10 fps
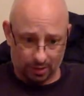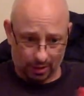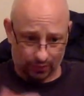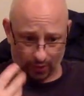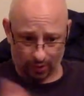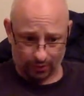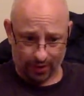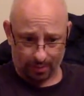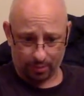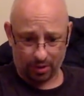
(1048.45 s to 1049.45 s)
As far as
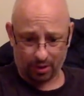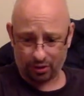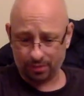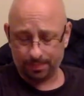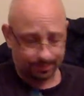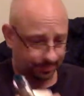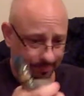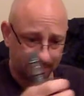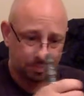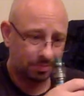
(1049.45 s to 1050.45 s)
vape production,
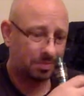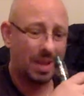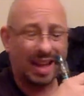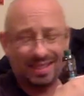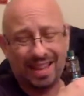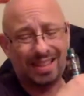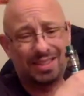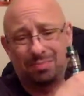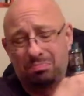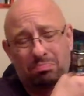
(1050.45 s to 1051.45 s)
I'd say
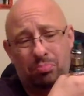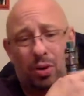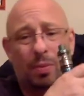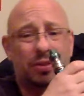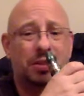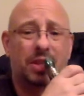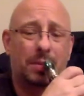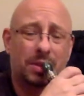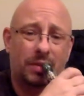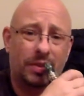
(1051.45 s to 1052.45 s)
it's pretty much the
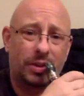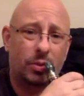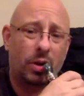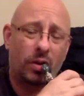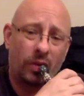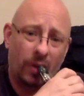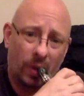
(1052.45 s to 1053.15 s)
same as the V12.